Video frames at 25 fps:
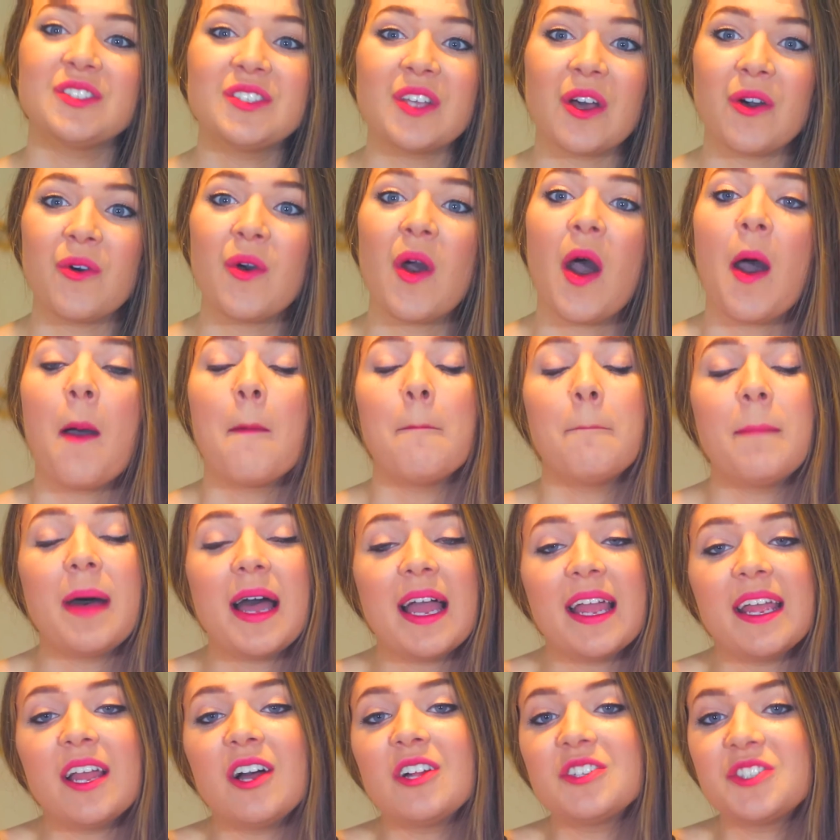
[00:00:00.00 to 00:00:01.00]
So
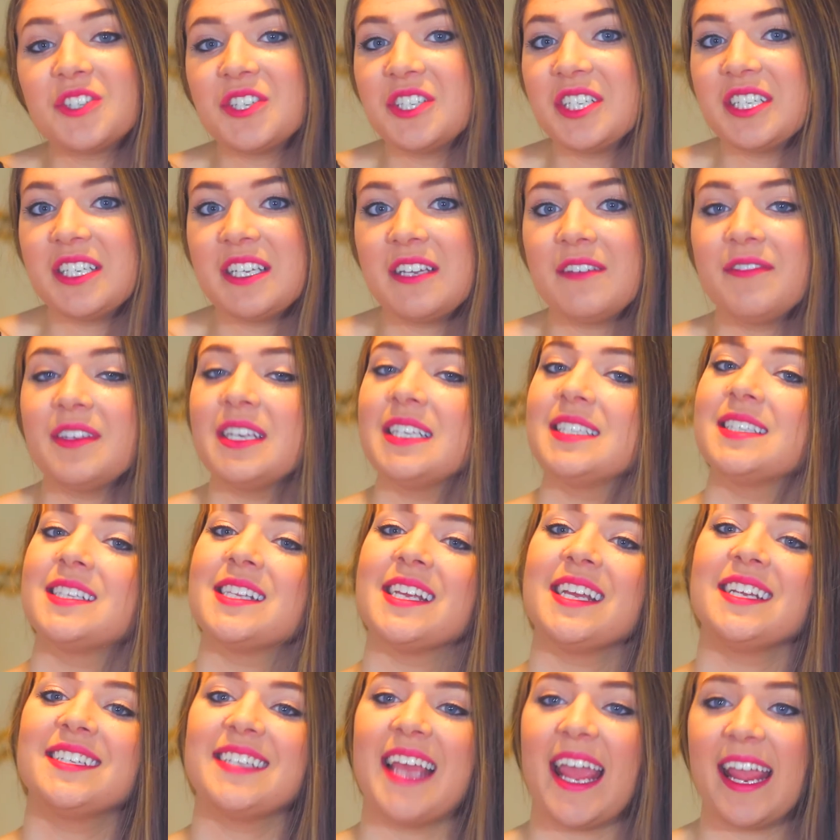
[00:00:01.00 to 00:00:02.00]
my alternative is
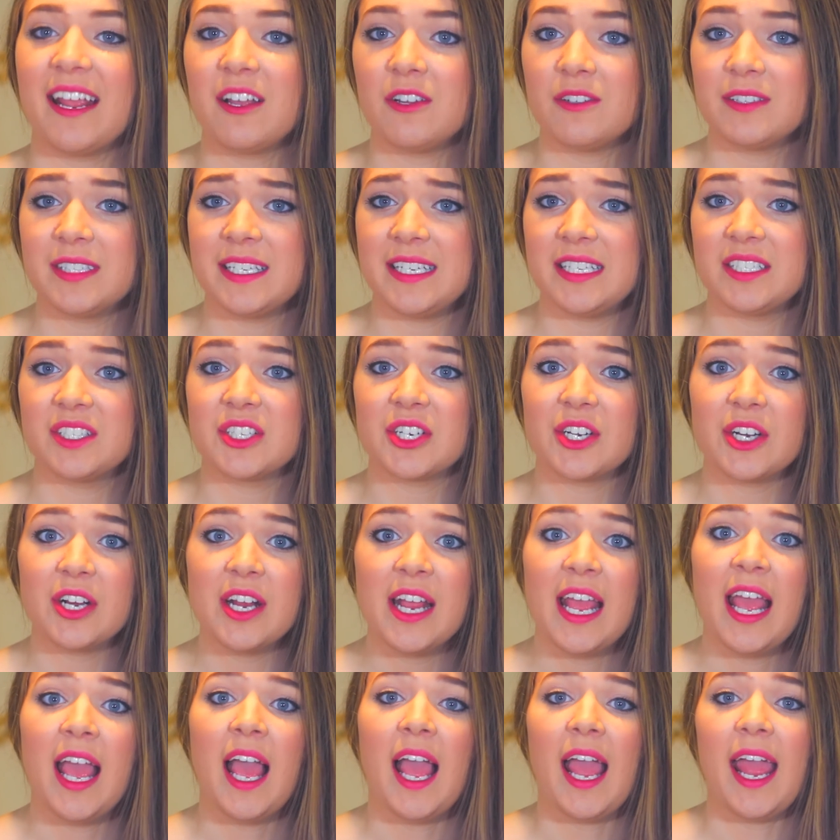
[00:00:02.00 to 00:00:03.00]
the Tangle
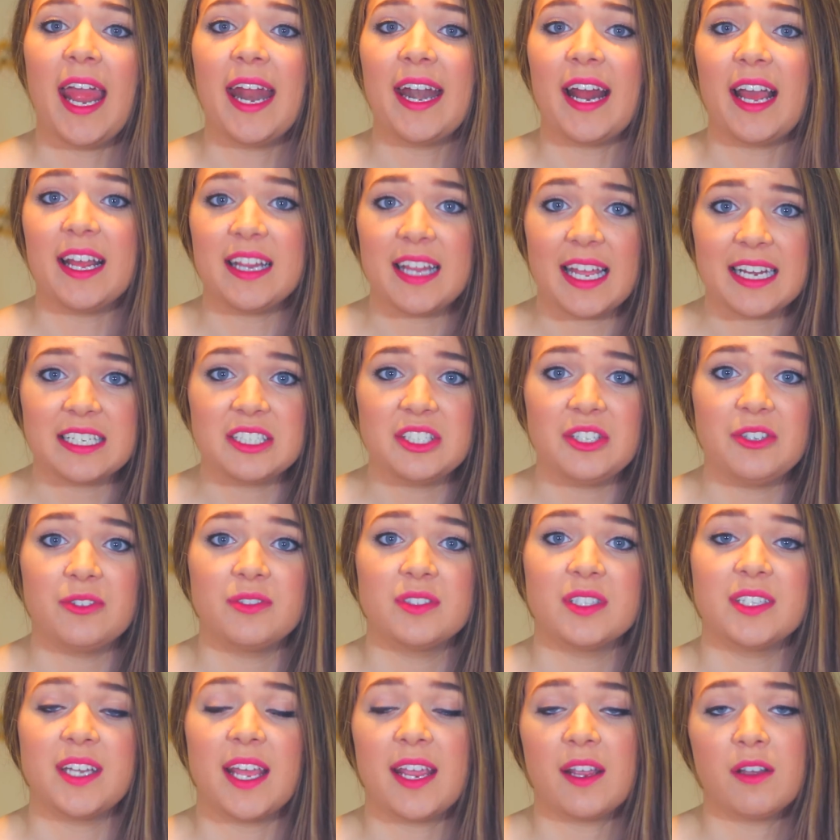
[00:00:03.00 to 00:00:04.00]
Teaser, and I like to
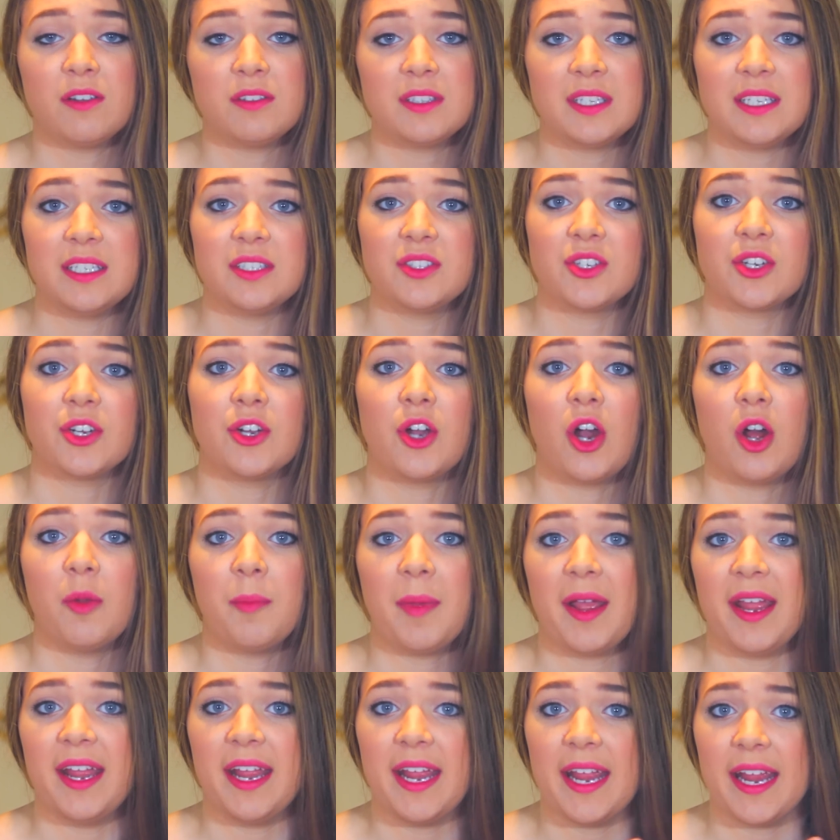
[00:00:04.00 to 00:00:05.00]
use the Tangle Teaser
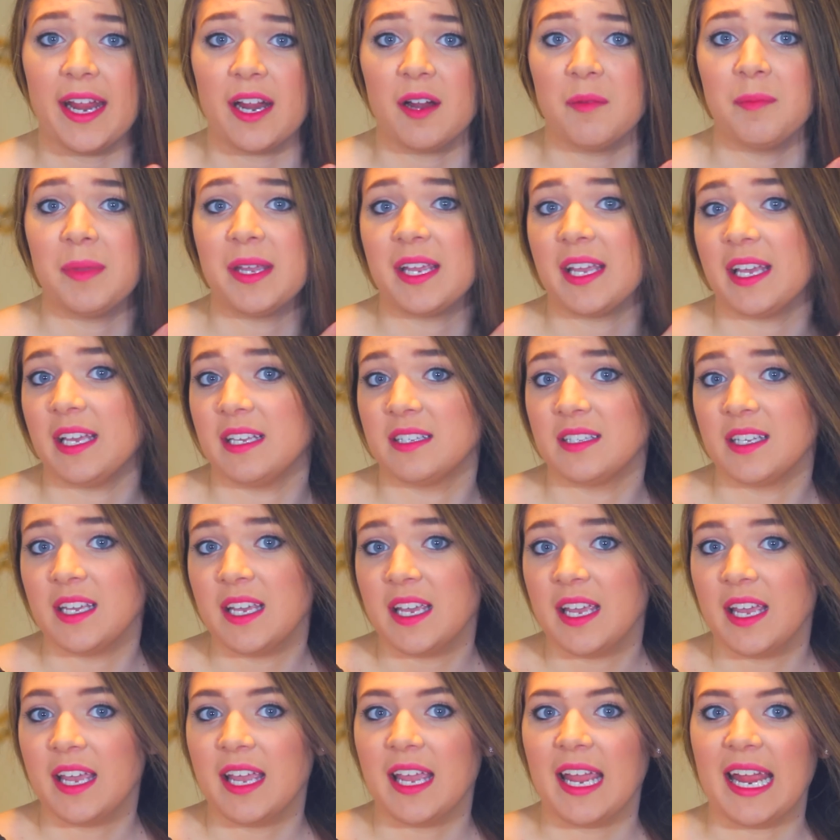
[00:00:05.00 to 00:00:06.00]
on my hair because
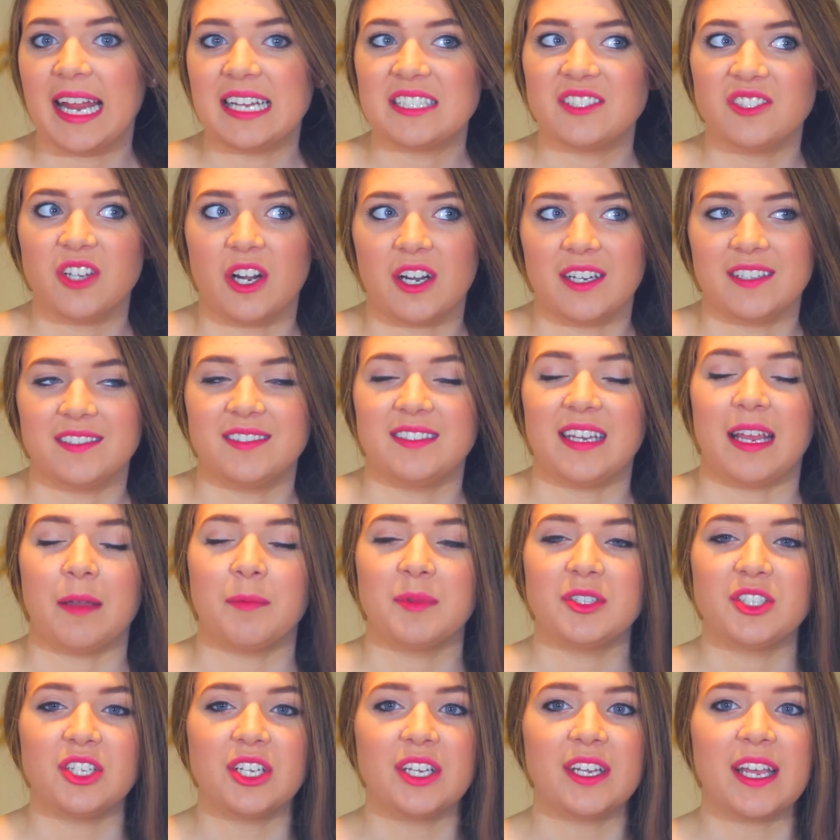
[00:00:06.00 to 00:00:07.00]
it's not as
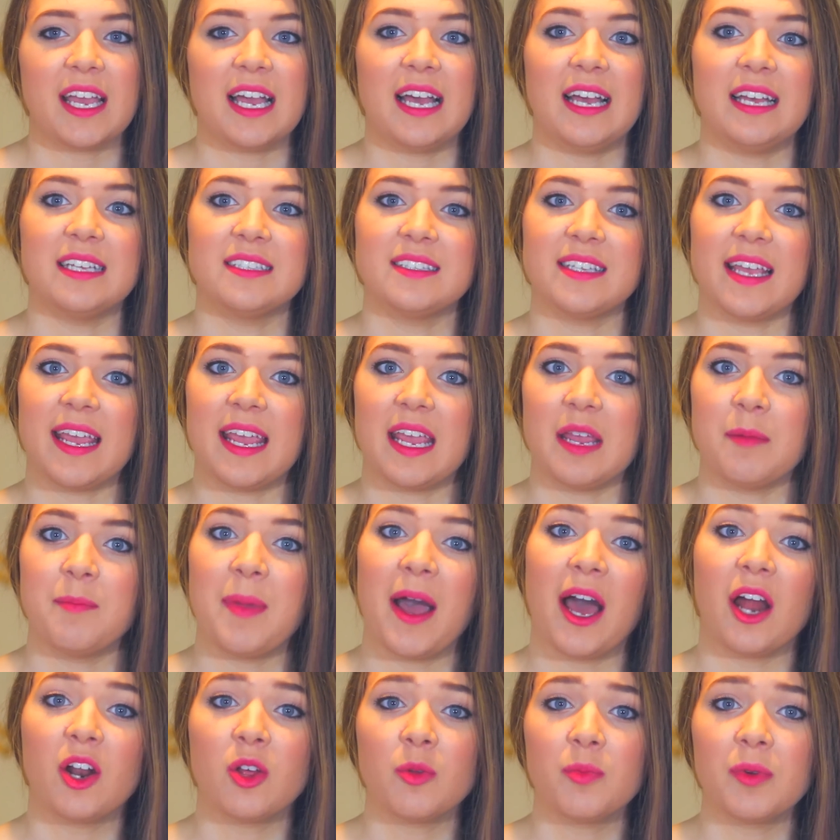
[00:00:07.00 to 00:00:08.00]
damaging as a
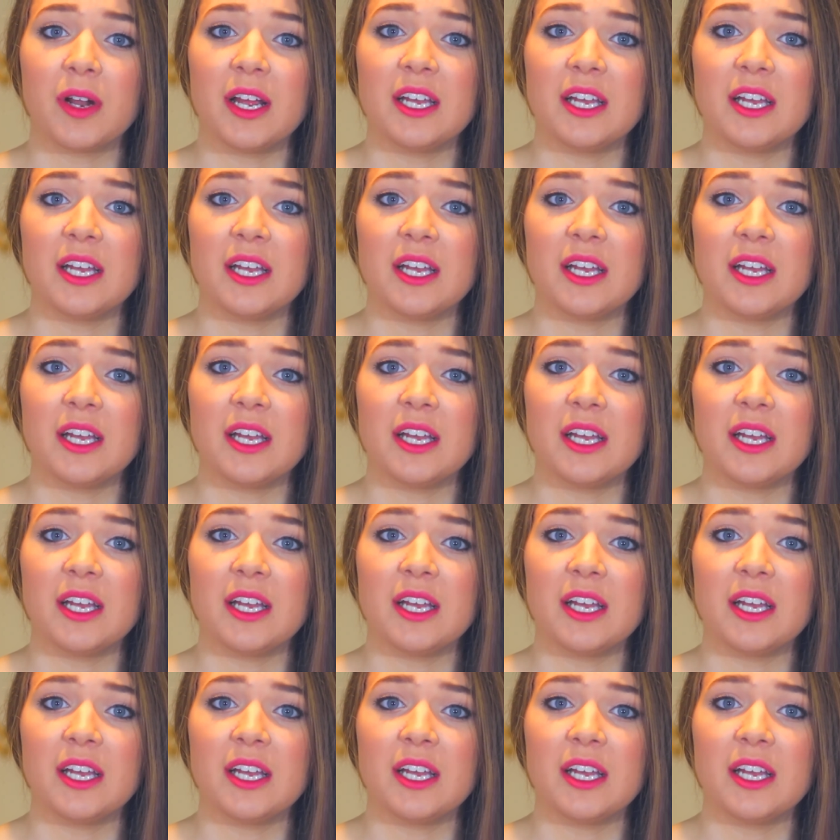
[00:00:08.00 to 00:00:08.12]
paddle